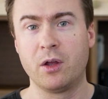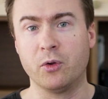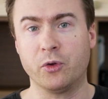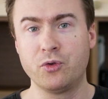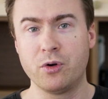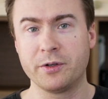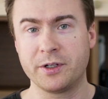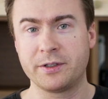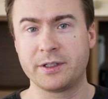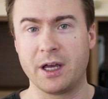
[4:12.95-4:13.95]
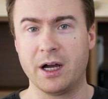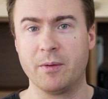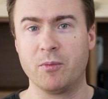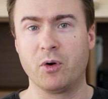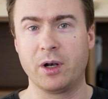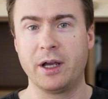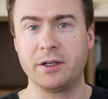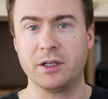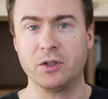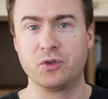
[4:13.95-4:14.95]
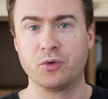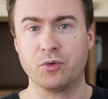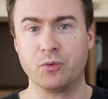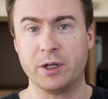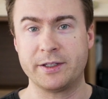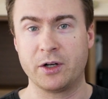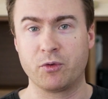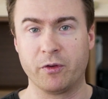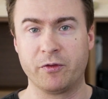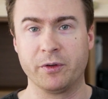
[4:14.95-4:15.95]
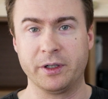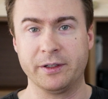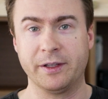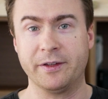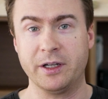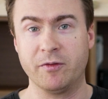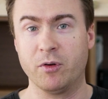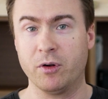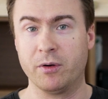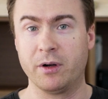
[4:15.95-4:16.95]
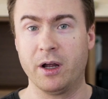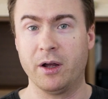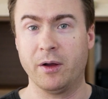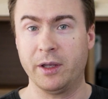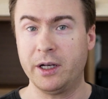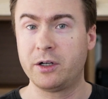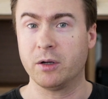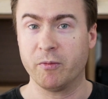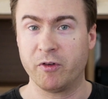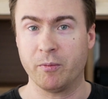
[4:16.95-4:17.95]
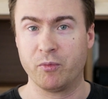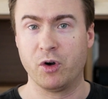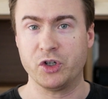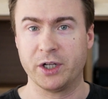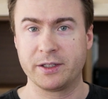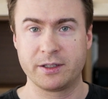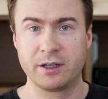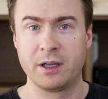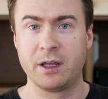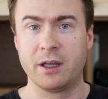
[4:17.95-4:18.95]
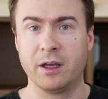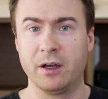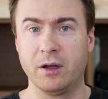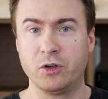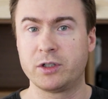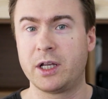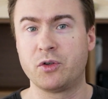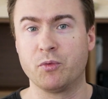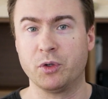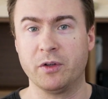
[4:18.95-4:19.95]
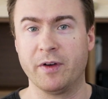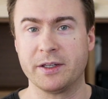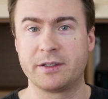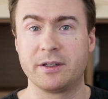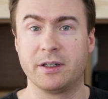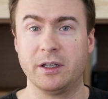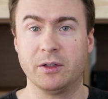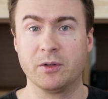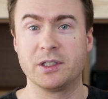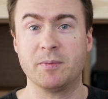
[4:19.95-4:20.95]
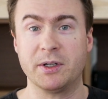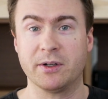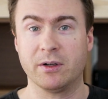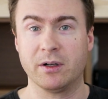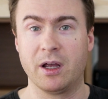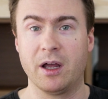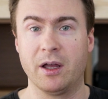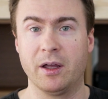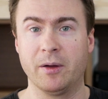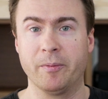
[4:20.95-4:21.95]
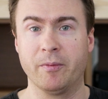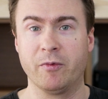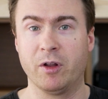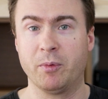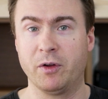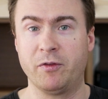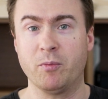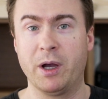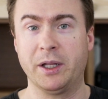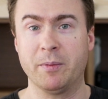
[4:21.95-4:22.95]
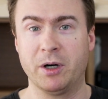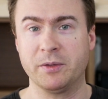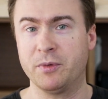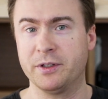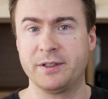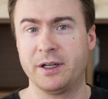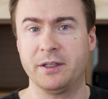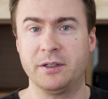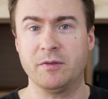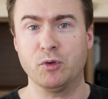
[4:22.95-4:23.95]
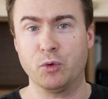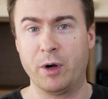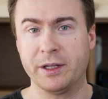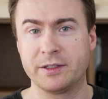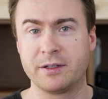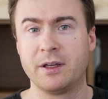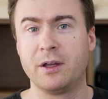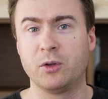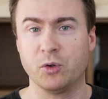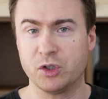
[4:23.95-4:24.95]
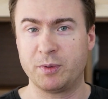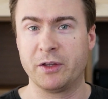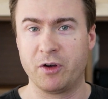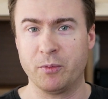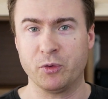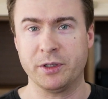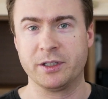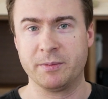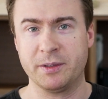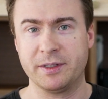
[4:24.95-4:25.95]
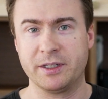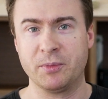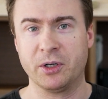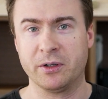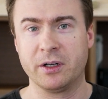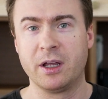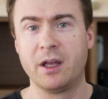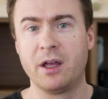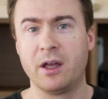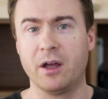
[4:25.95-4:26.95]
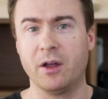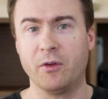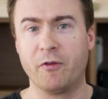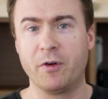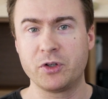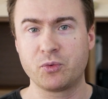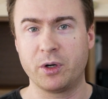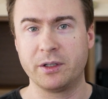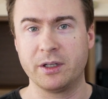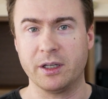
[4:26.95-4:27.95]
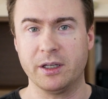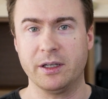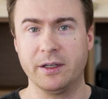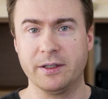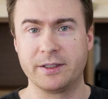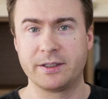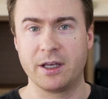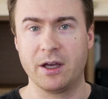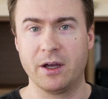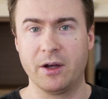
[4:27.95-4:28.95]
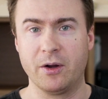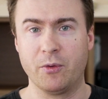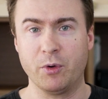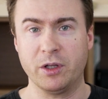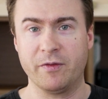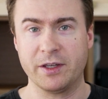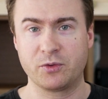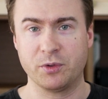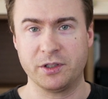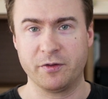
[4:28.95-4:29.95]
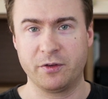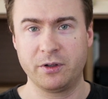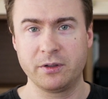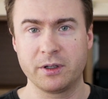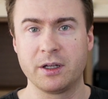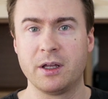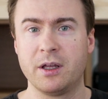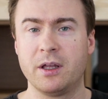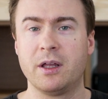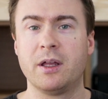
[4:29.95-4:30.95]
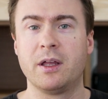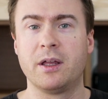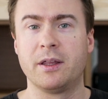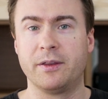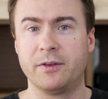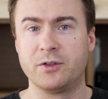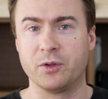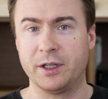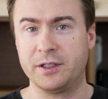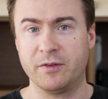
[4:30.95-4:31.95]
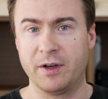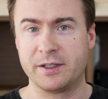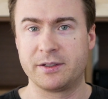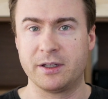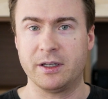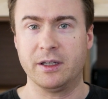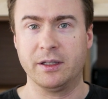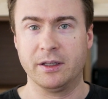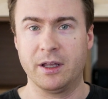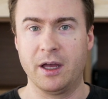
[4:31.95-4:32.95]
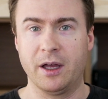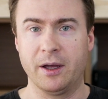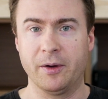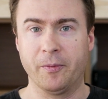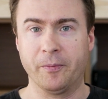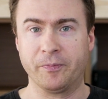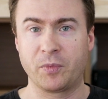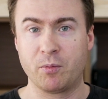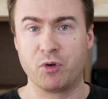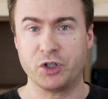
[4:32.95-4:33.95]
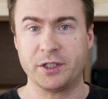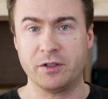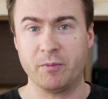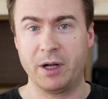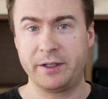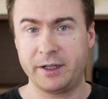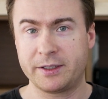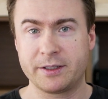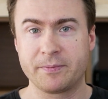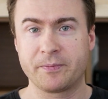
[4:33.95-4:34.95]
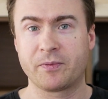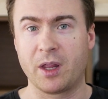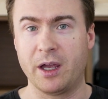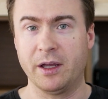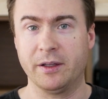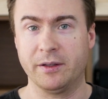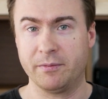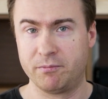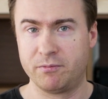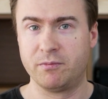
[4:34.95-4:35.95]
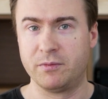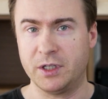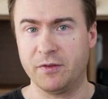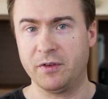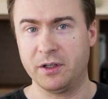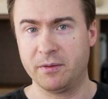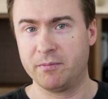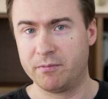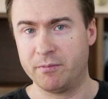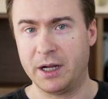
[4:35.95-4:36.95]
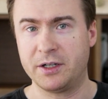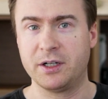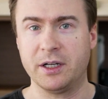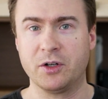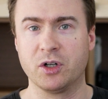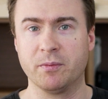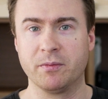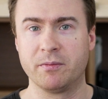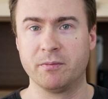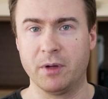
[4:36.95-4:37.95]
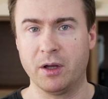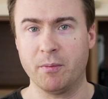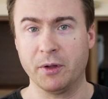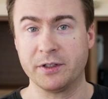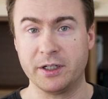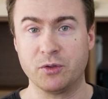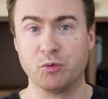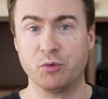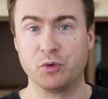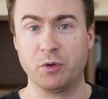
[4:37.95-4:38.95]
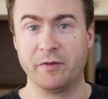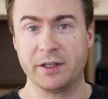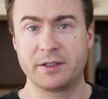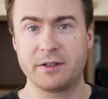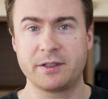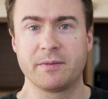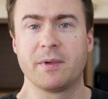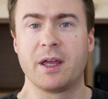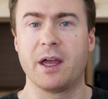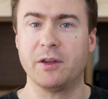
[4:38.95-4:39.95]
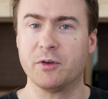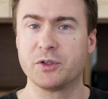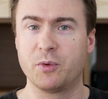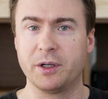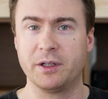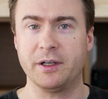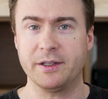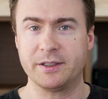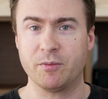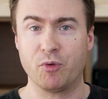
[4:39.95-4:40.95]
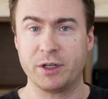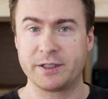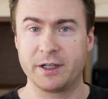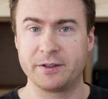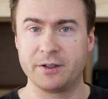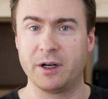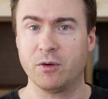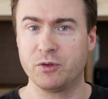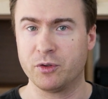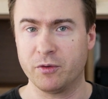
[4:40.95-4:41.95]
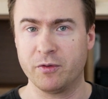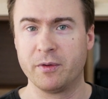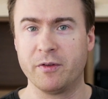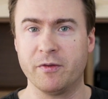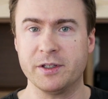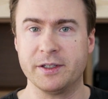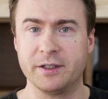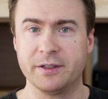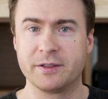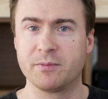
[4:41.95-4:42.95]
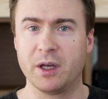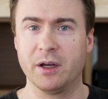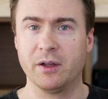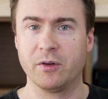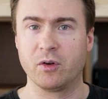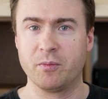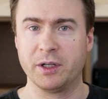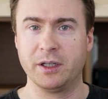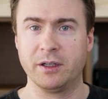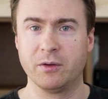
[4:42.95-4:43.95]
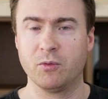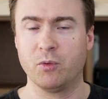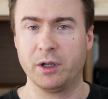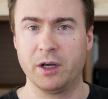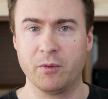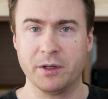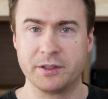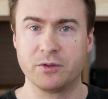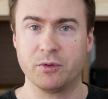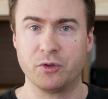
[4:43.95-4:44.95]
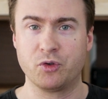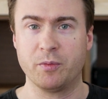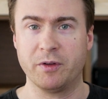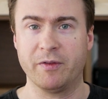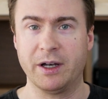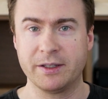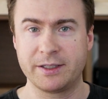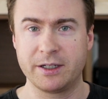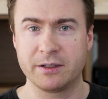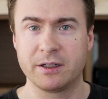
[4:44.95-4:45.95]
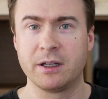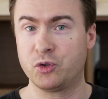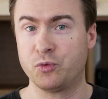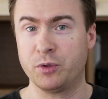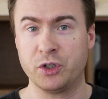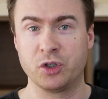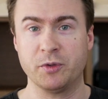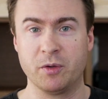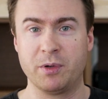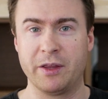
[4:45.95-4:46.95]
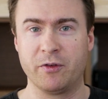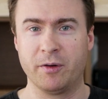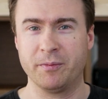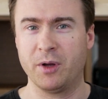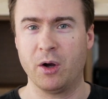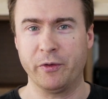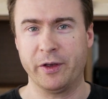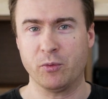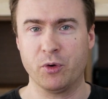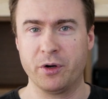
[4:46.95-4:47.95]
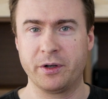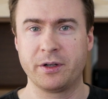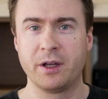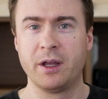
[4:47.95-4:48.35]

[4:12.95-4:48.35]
The 2 others are more like into real estate crowdfunding that deliver income from projects, just like you would invest in a typical, for example, if you buy an apartment and you give a rent, those platforms are doing something similar. The first one is Reinvest24, so that invest in projects in the Baltics and give back income monthly to investors. And the other one is Bridgestarter. I also visited the company when I was doing a trip in Valencia. It really showed me the platform, how they work.